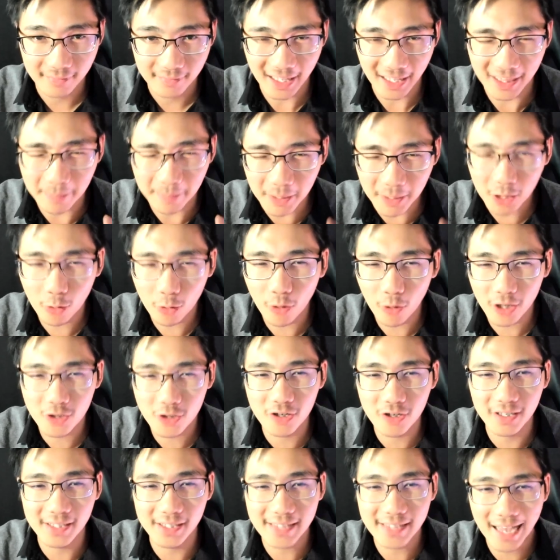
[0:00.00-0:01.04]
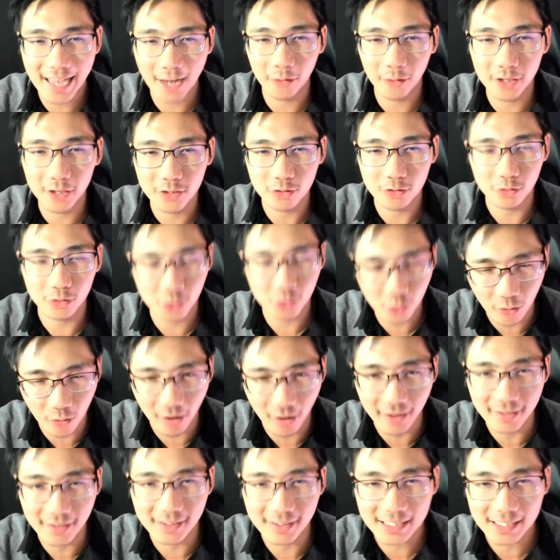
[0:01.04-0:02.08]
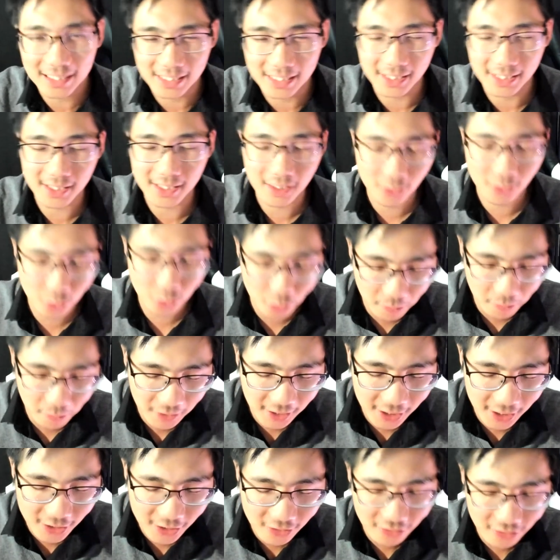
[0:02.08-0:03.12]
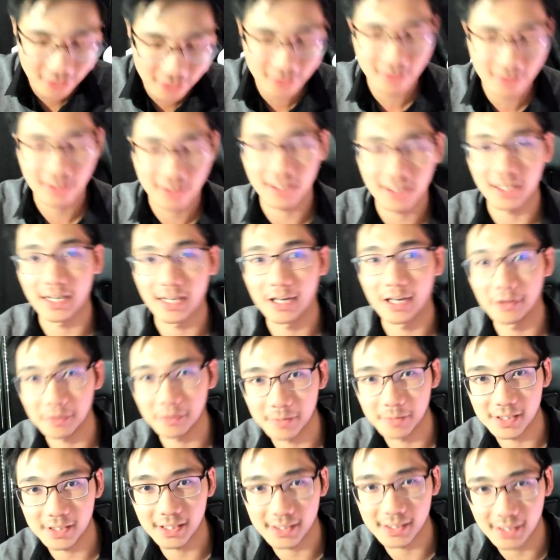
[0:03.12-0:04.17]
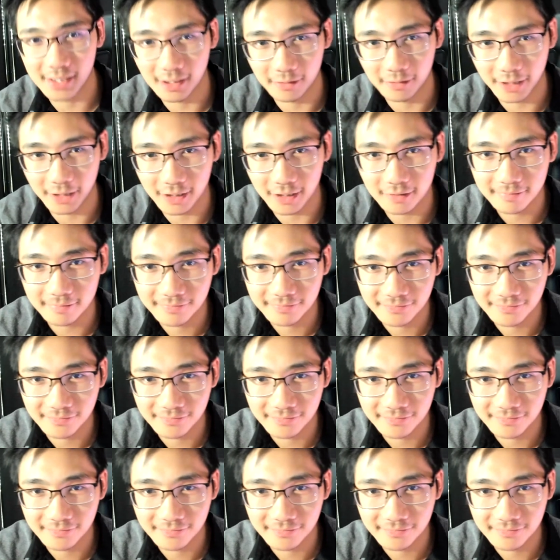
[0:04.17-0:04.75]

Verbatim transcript: And the big question is how intertwined is superclusters and Alchemist Accelerator?